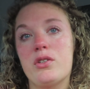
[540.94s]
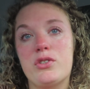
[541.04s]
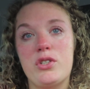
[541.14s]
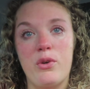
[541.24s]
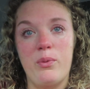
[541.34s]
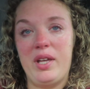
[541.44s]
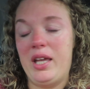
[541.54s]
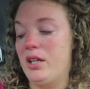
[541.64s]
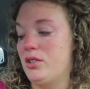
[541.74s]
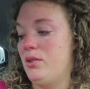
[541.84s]
so we
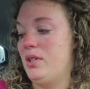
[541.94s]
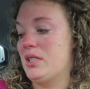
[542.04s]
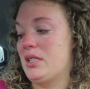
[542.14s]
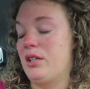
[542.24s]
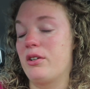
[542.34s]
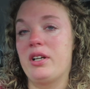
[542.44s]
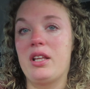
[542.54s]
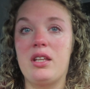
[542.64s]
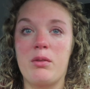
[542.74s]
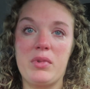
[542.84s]
can't do insulin or
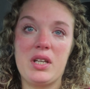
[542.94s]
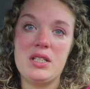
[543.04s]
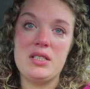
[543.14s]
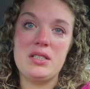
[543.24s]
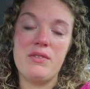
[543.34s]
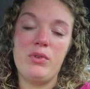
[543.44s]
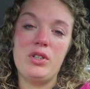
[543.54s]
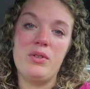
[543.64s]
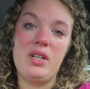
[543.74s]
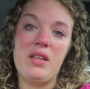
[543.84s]
anything, because if we
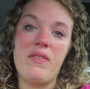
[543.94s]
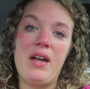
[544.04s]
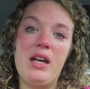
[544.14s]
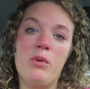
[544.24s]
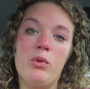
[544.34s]
do any of that, it